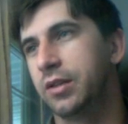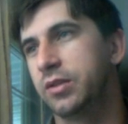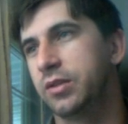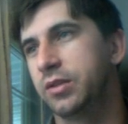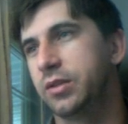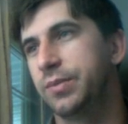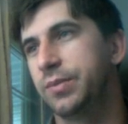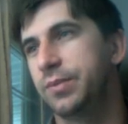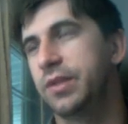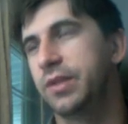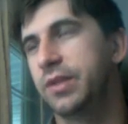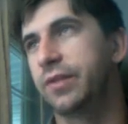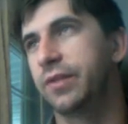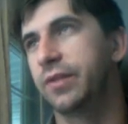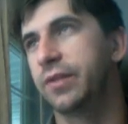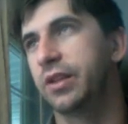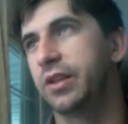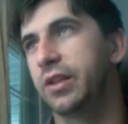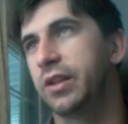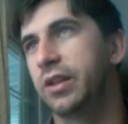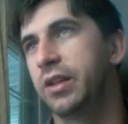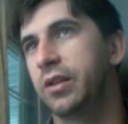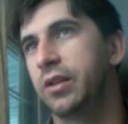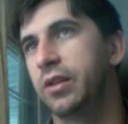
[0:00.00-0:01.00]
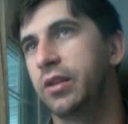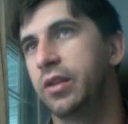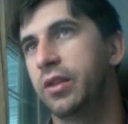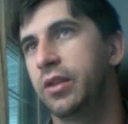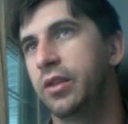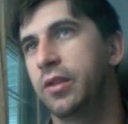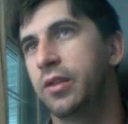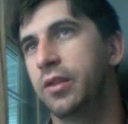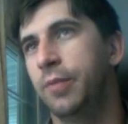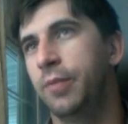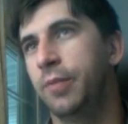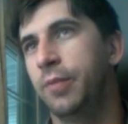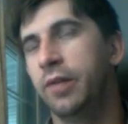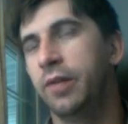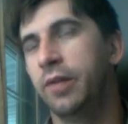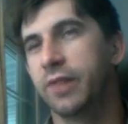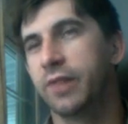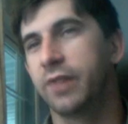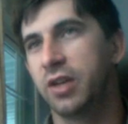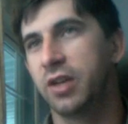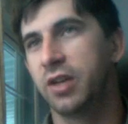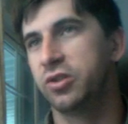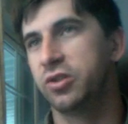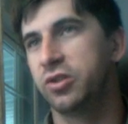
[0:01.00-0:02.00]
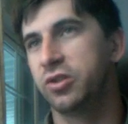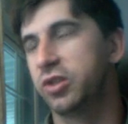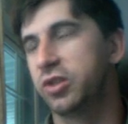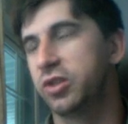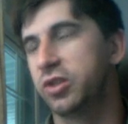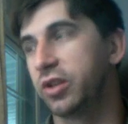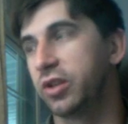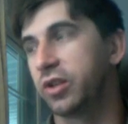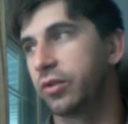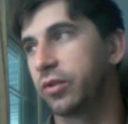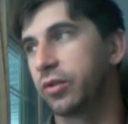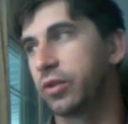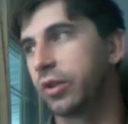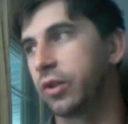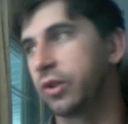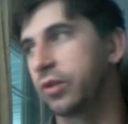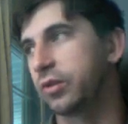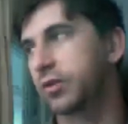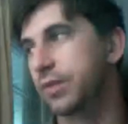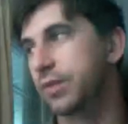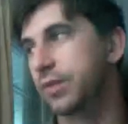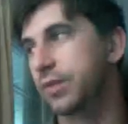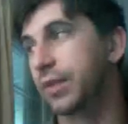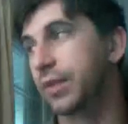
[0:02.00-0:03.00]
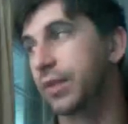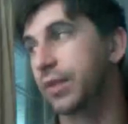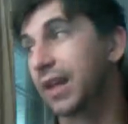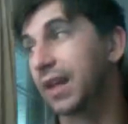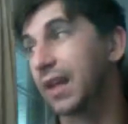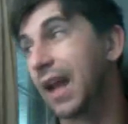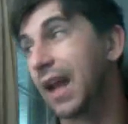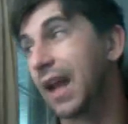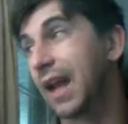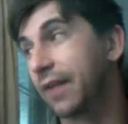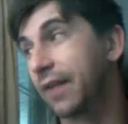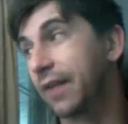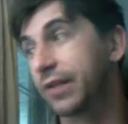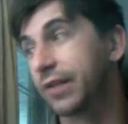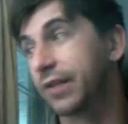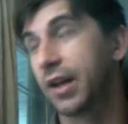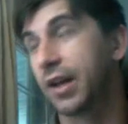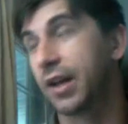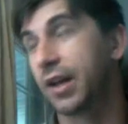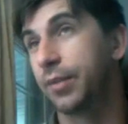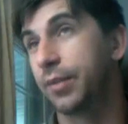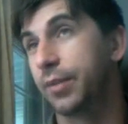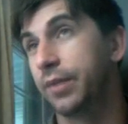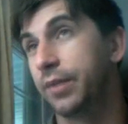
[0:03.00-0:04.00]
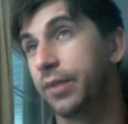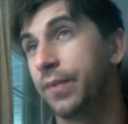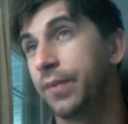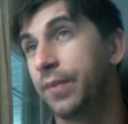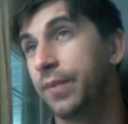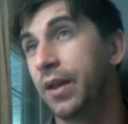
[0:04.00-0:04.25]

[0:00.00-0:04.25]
Specifically, the modifications to the grid are something that have to happen.